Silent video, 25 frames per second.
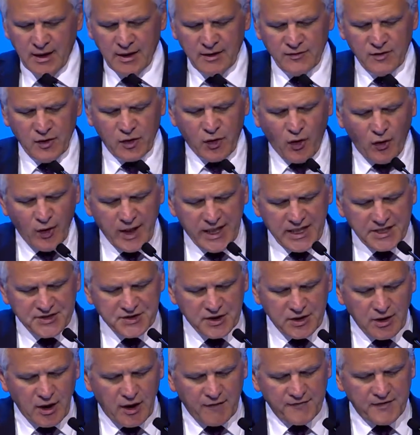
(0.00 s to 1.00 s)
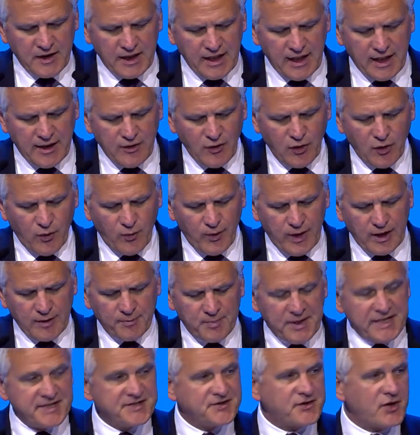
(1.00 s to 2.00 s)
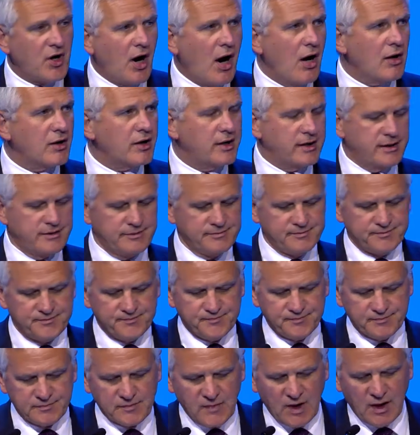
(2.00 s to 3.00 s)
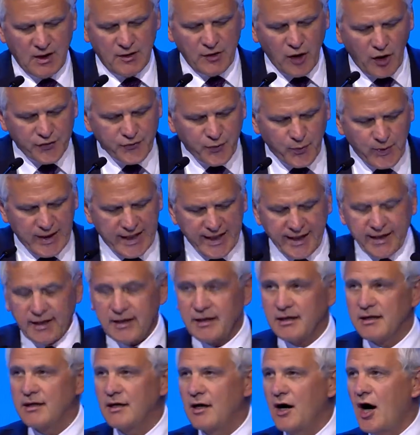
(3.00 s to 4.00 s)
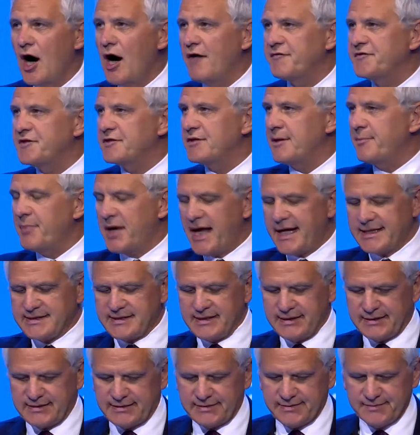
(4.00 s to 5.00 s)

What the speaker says: The cohesion of the EU will be stronger, not weaker, after the Brexit.